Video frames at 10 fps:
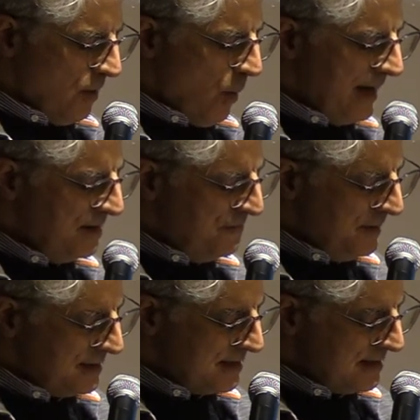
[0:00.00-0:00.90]
When
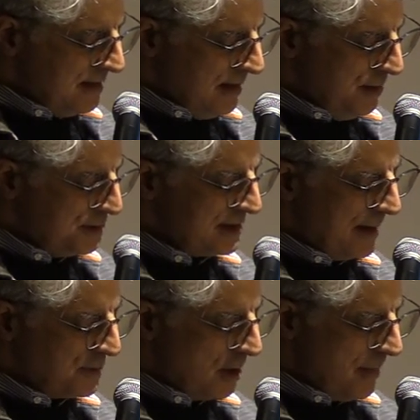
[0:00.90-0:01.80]
infants, you
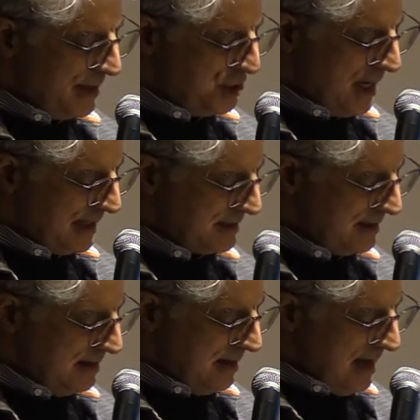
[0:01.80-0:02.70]
slept on my
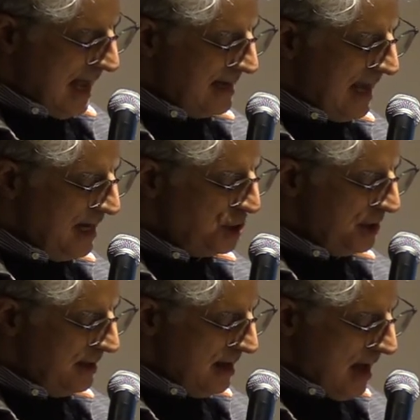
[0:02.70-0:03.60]
chest, and
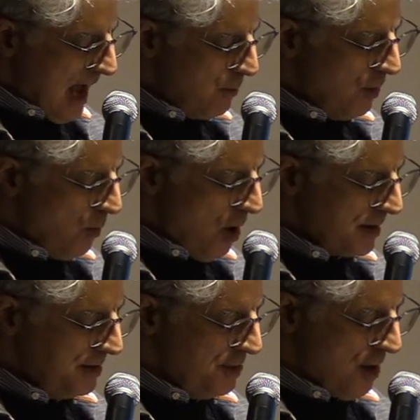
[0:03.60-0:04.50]
aged, I will
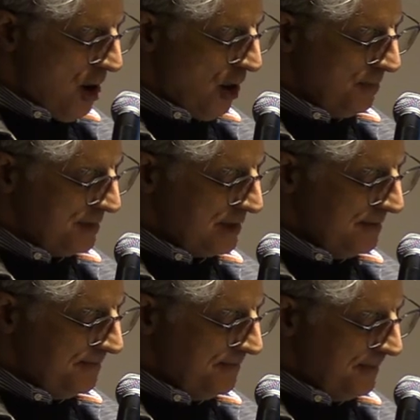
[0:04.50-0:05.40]
walk in your
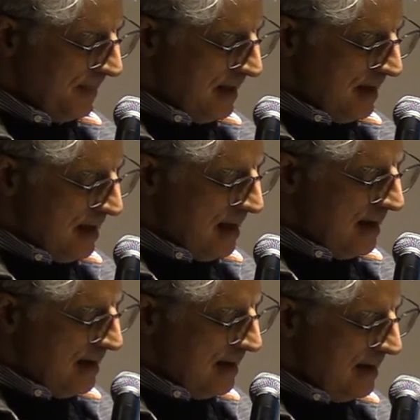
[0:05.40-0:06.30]
arms.
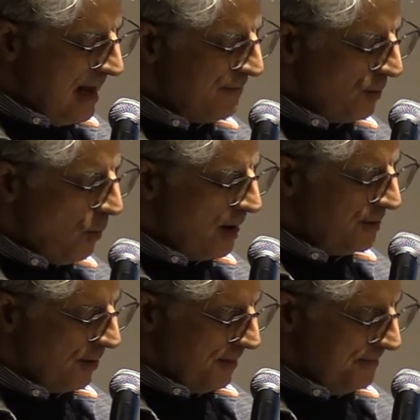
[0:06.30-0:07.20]
Never
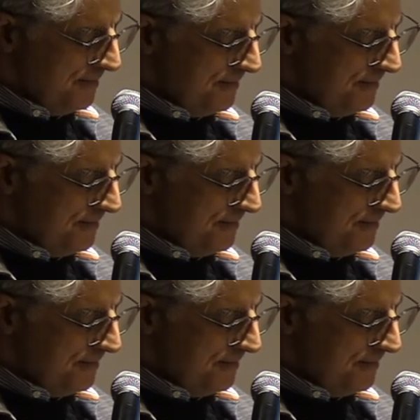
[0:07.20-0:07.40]
wonder.